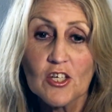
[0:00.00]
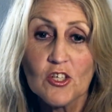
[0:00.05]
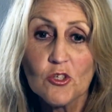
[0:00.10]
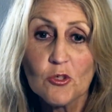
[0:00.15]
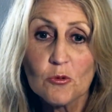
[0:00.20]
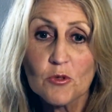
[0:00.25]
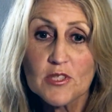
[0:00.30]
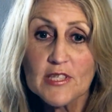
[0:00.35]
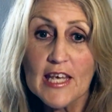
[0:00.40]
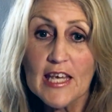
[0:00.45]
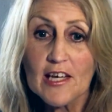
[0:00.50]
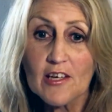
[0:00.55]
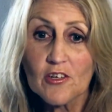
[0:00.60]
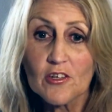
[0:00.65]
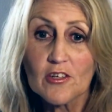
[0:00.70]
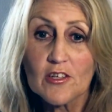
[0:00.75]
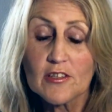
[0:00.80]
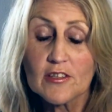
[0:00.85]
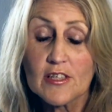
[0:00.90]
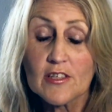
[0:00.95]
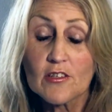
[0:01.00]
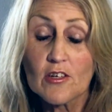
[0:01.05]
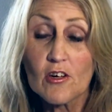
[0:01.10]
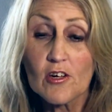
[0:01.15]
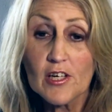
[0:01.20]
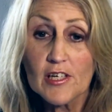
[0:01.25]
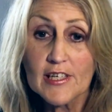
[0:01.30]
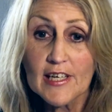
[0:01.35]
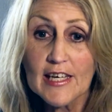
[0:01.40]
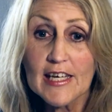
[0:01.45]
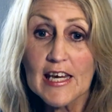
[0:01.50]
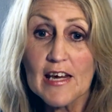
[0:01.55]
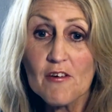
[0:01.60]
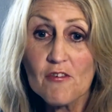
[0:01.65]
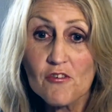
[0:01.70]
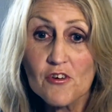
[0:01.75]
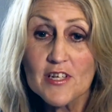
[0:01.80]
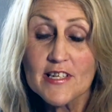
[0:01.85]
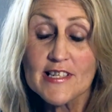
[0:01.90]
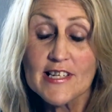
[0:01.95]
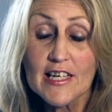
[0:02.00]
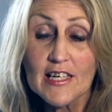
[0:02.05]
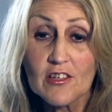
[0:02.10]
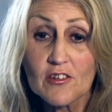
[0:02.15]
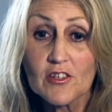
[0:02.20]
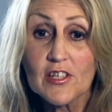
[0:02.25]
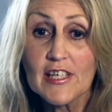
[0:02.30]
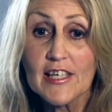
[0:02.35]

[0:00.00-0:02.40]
you were taken on that holiday every single